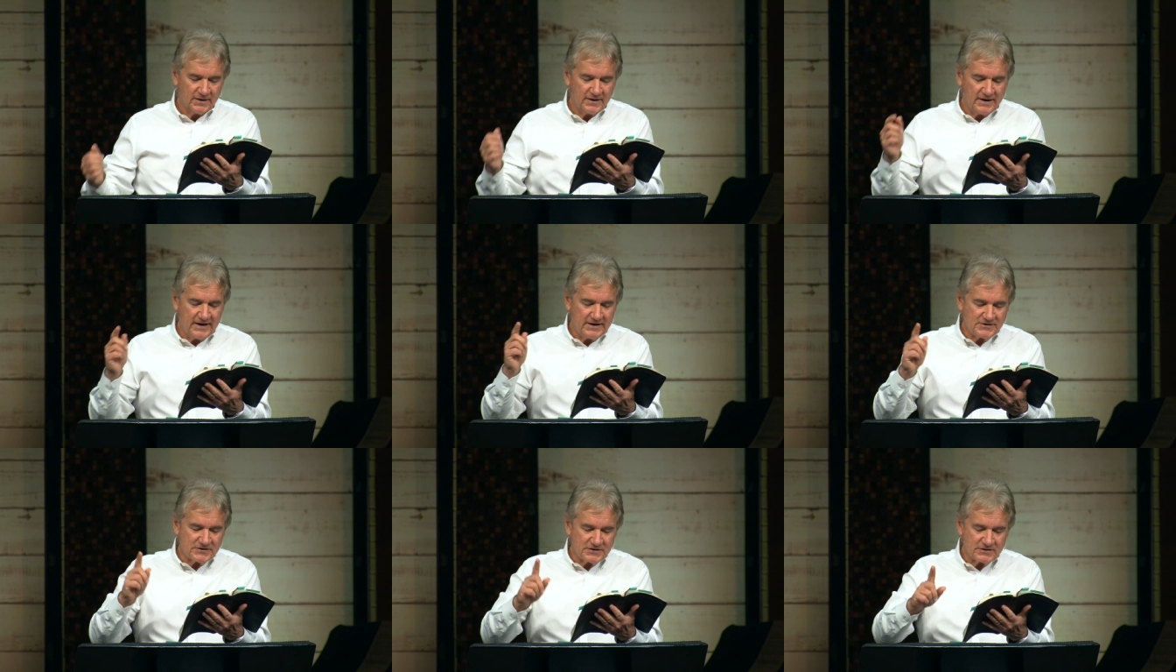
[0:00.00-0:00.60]

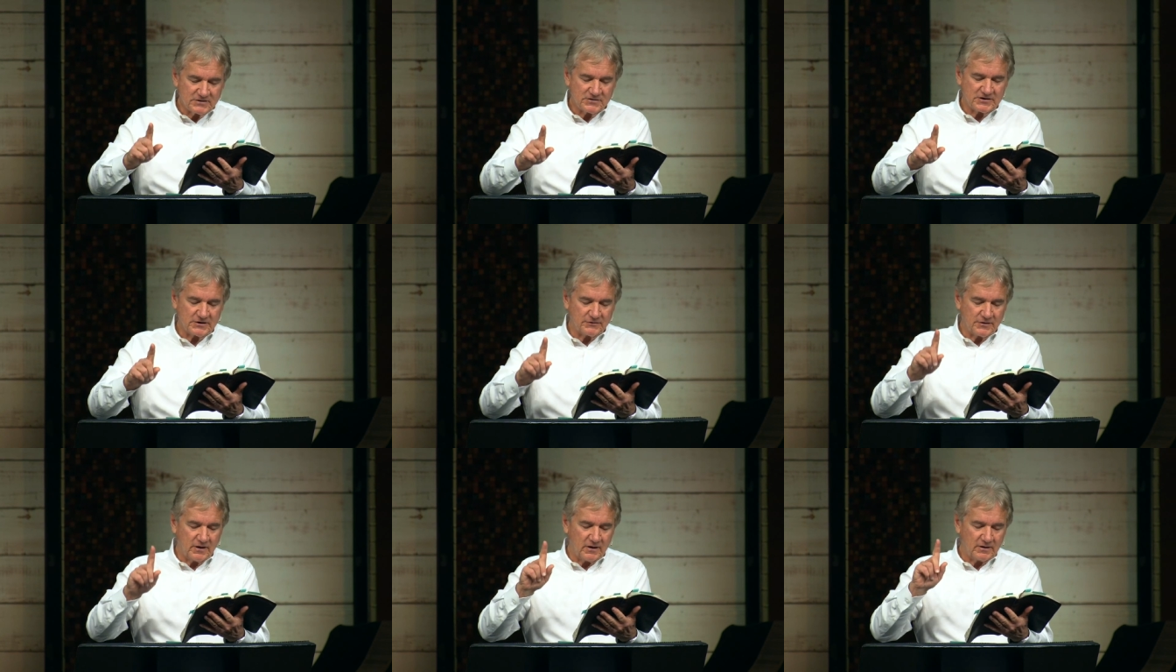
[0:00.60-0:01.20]
Nations
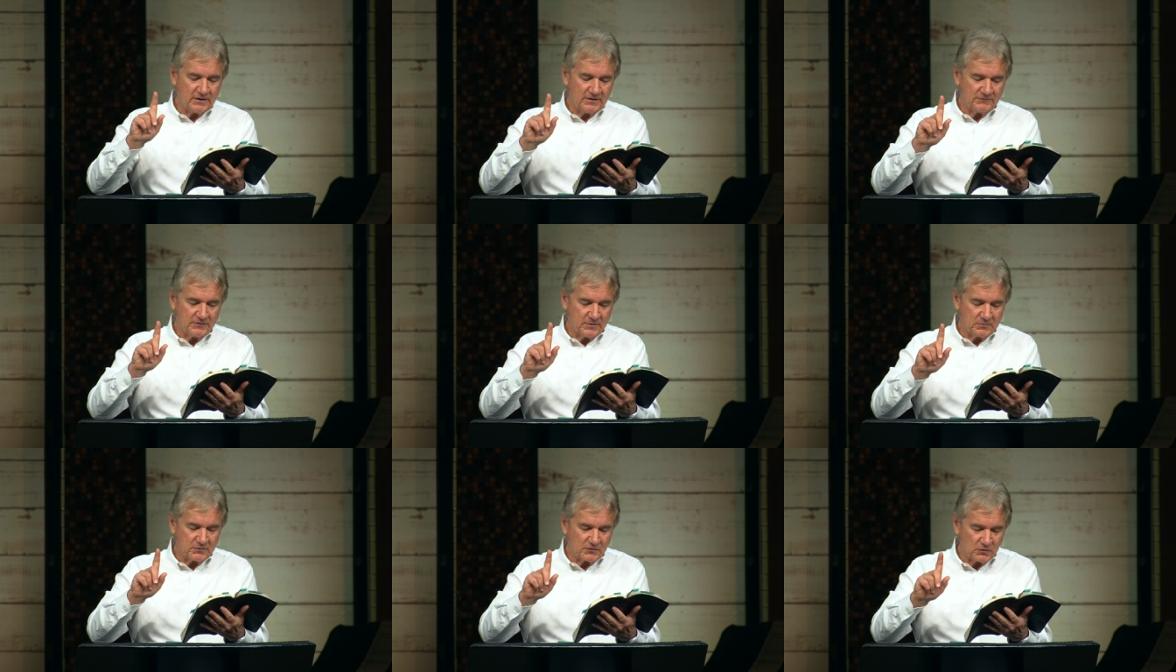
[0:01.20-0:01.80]
shall not
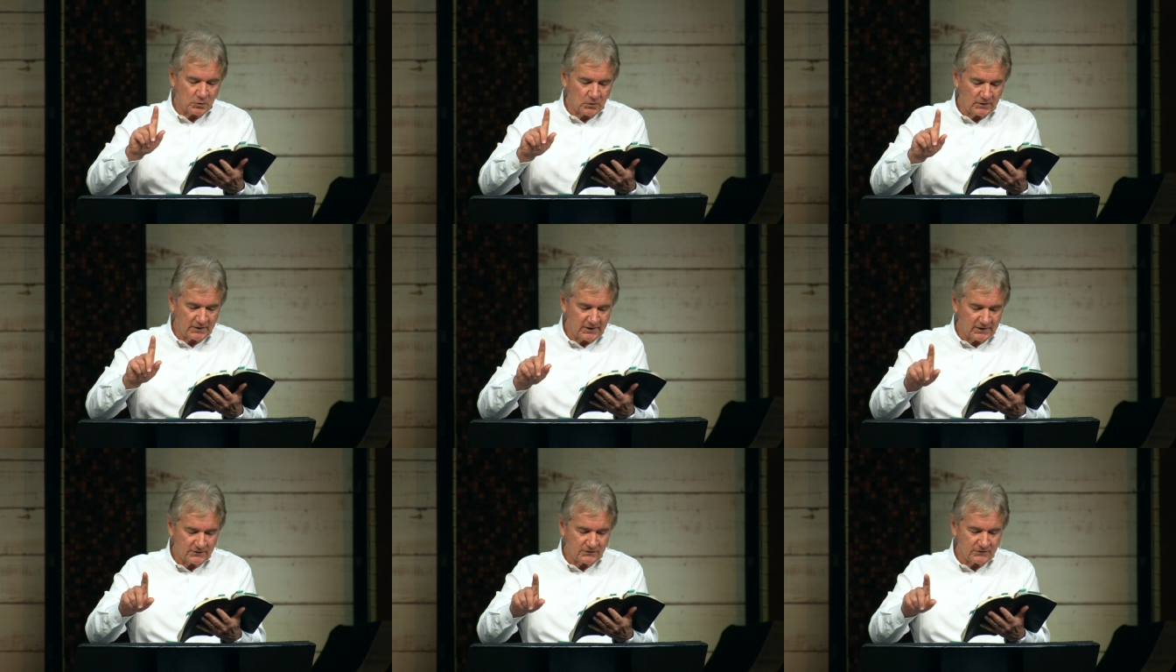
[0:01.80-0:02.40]
lift up sword
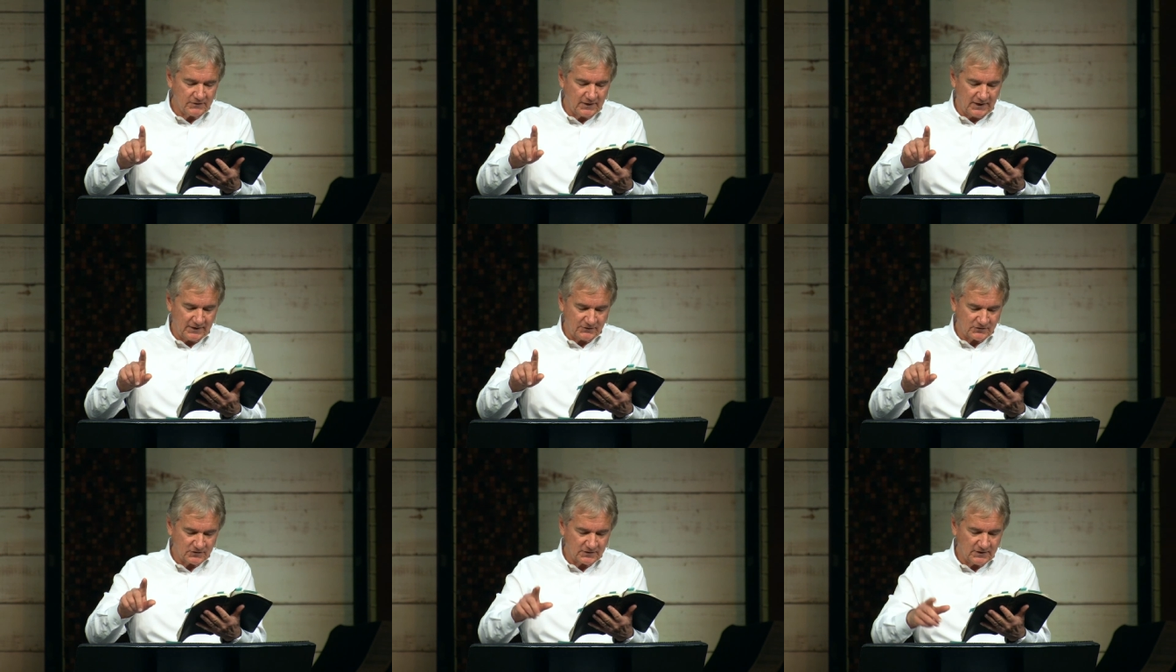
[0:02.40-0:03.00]
against
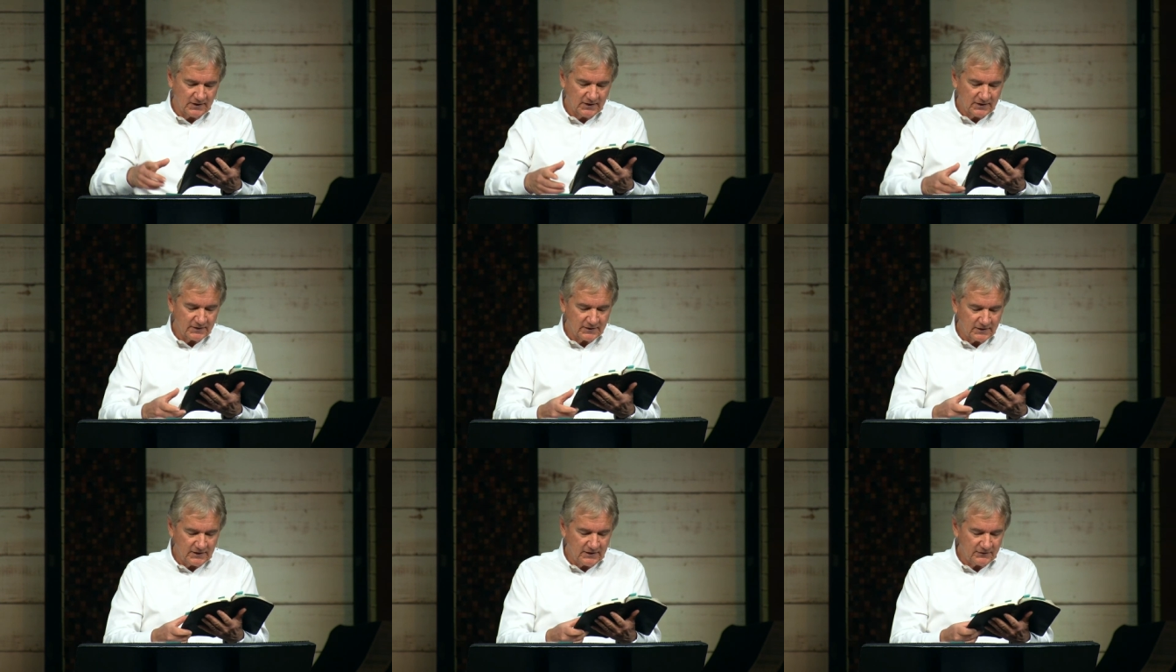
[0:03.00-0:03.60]
nation,
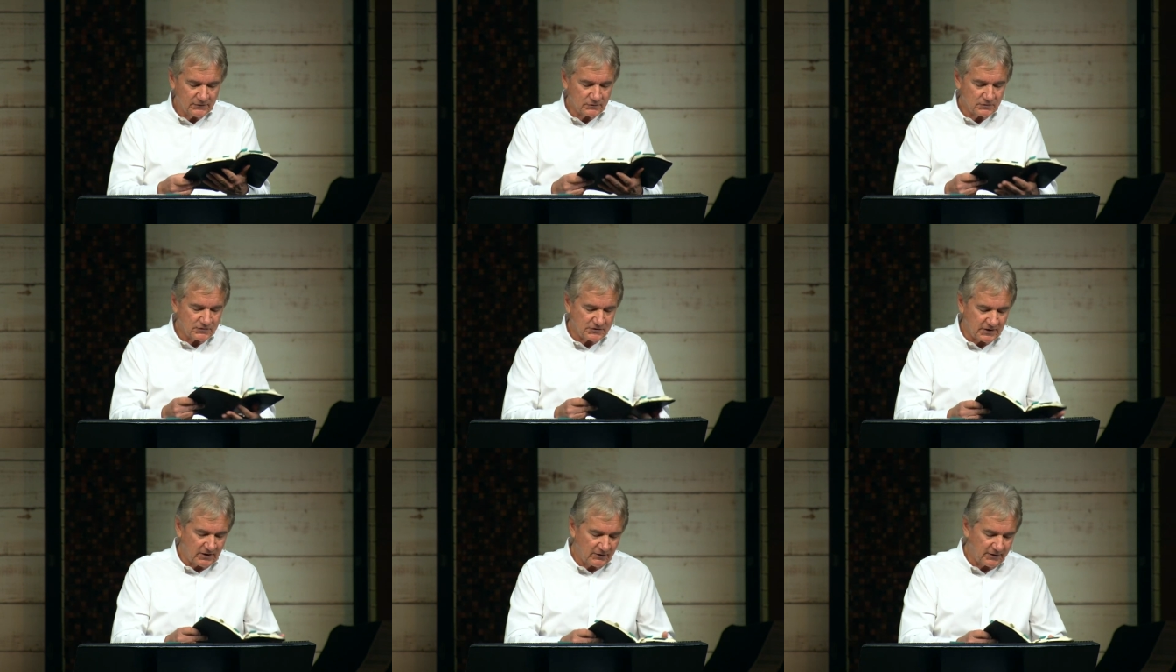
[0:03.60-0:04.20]
neither
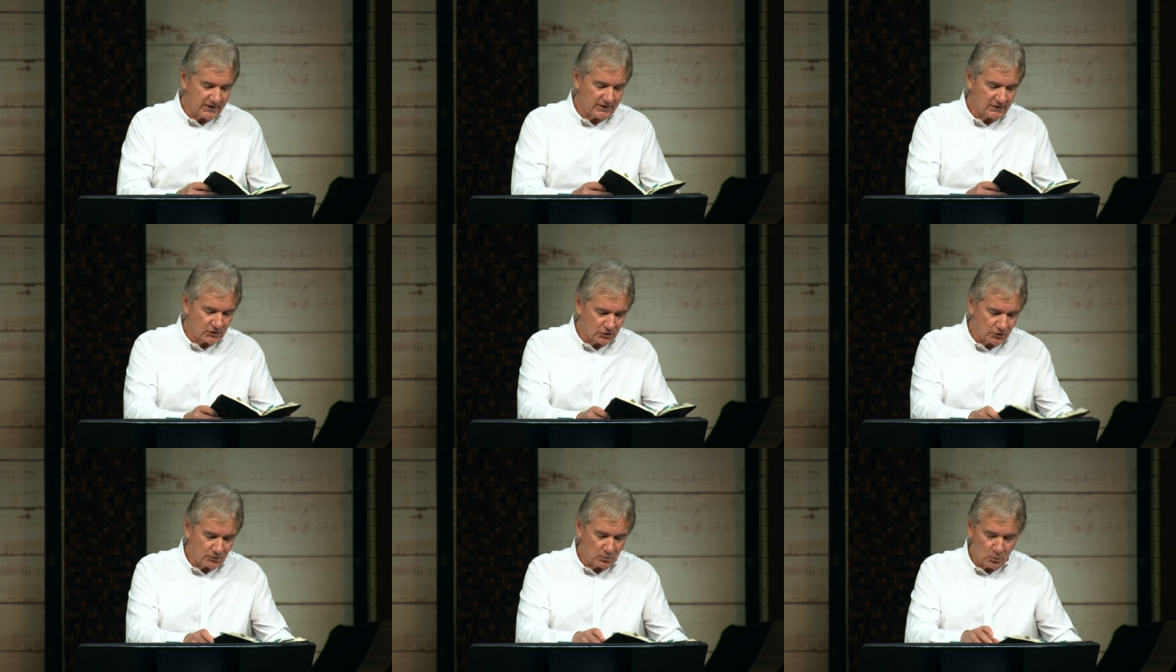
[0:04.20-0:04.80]
shall they
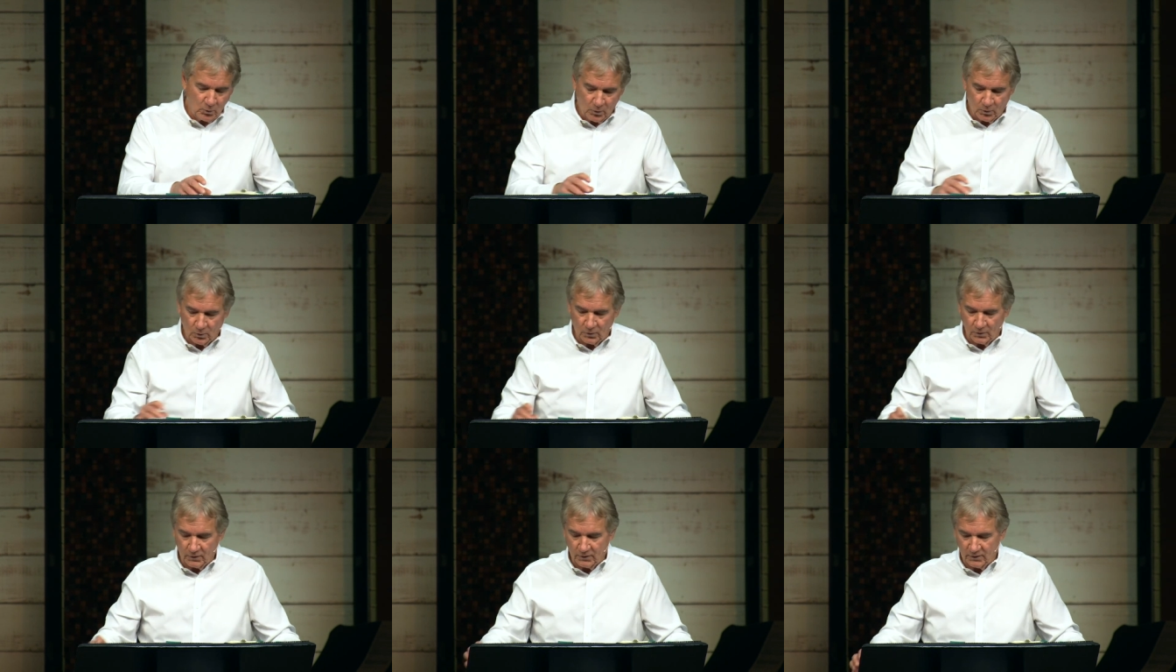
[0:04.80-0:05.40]
learn
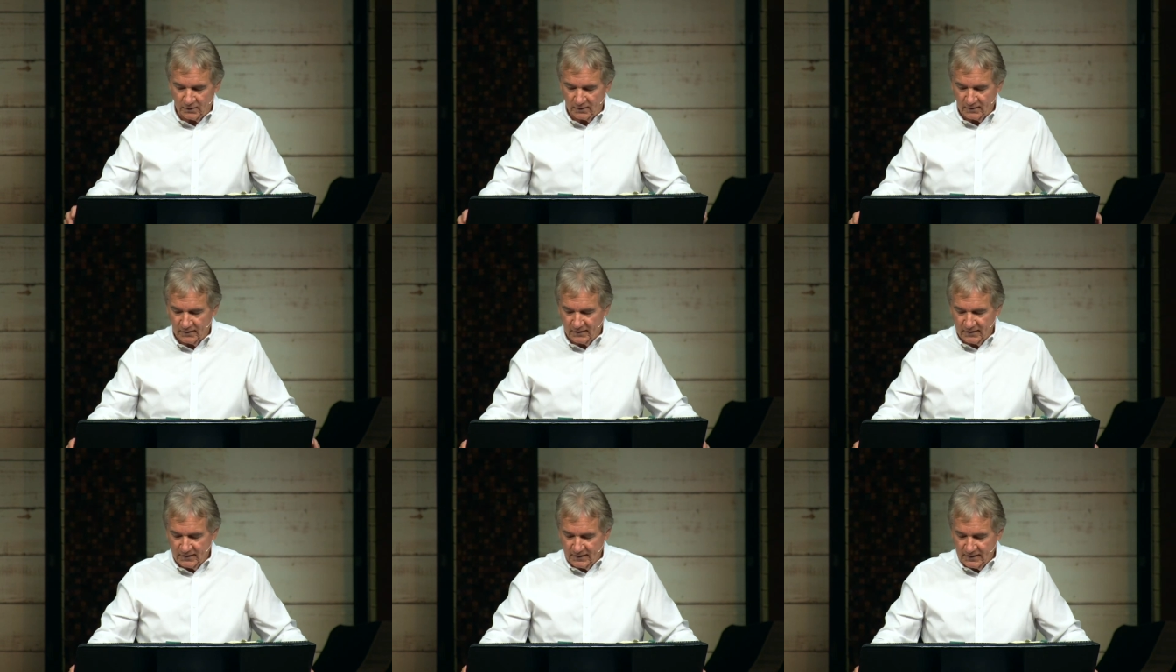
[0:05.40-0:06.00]
war
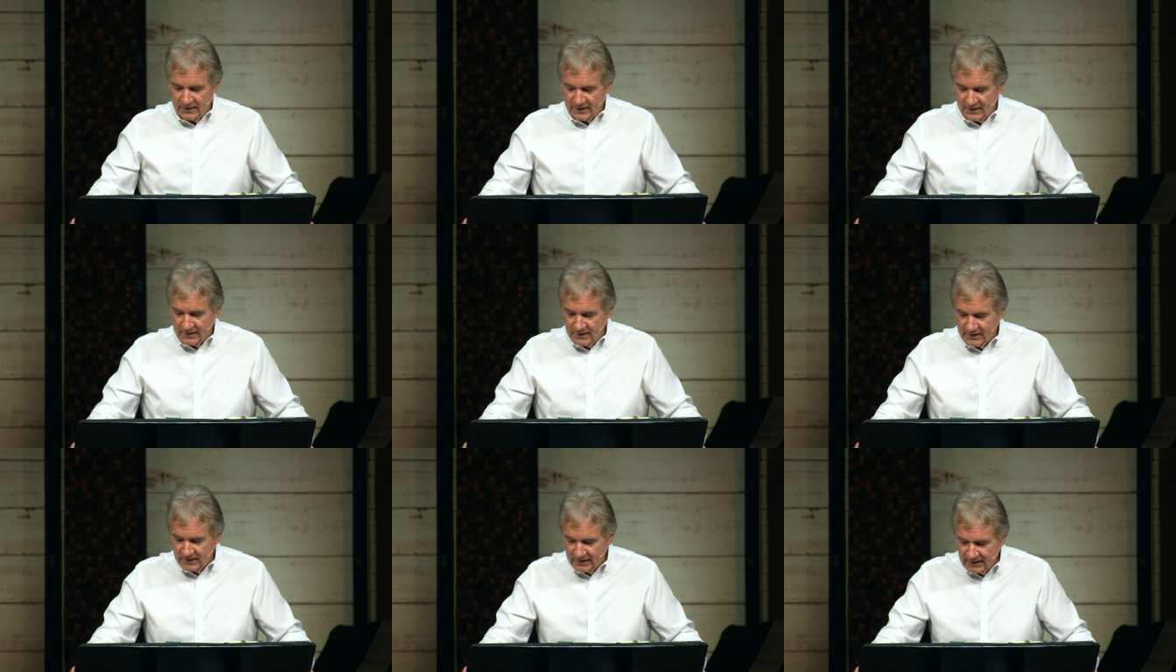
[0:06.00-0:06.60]

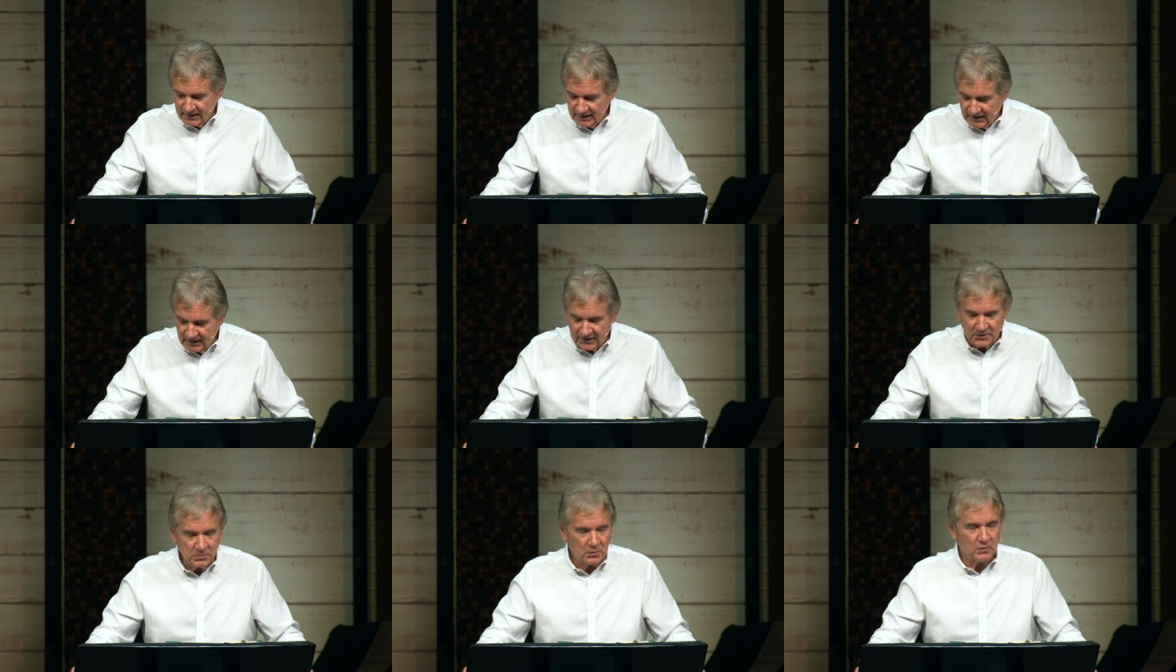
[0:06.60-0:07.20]

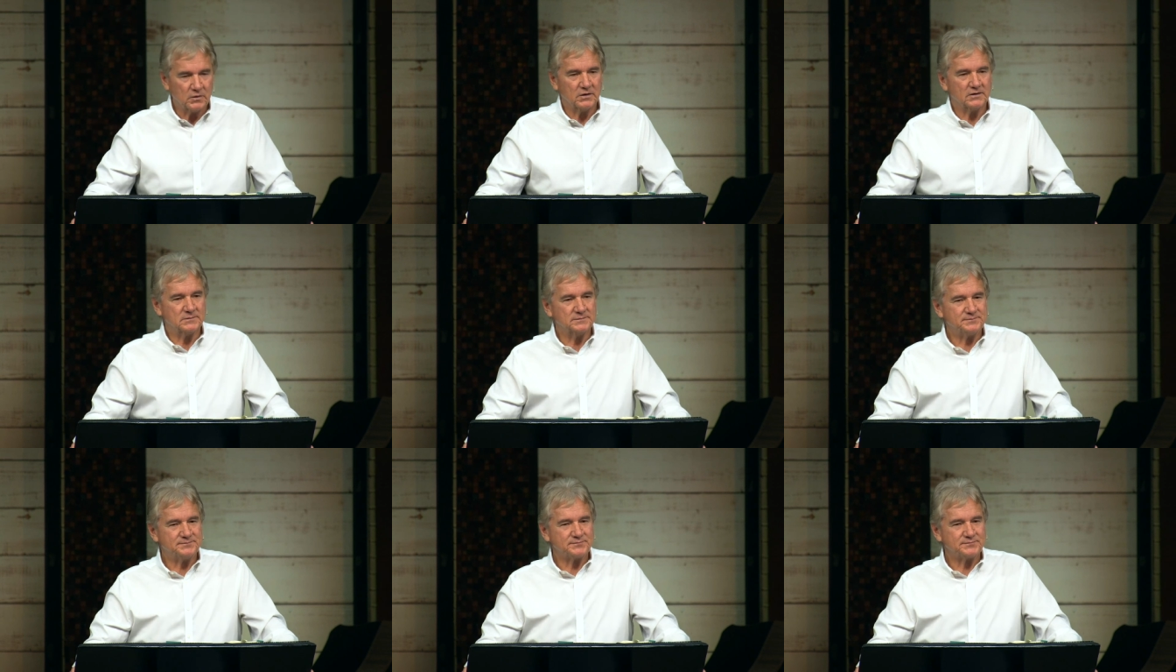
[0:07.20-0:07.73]
anymore.